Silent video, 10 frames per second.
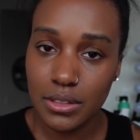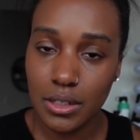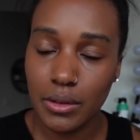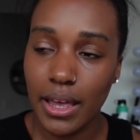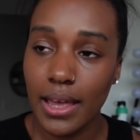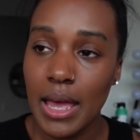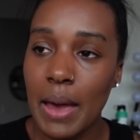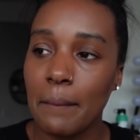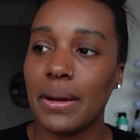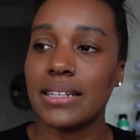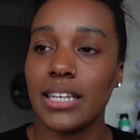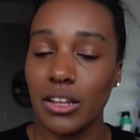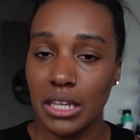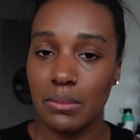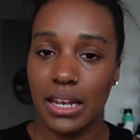Okay, but I
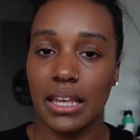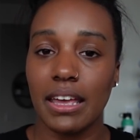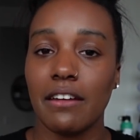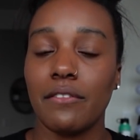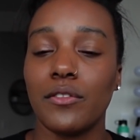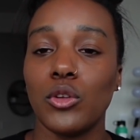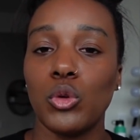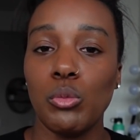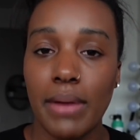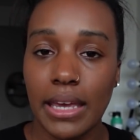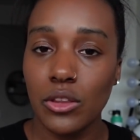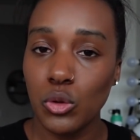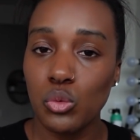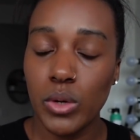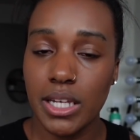tell anybody, if you make it
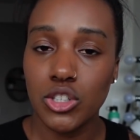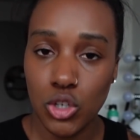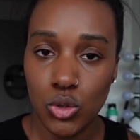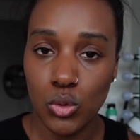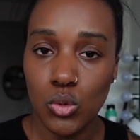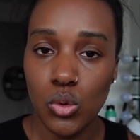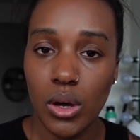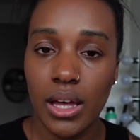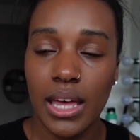through week 2,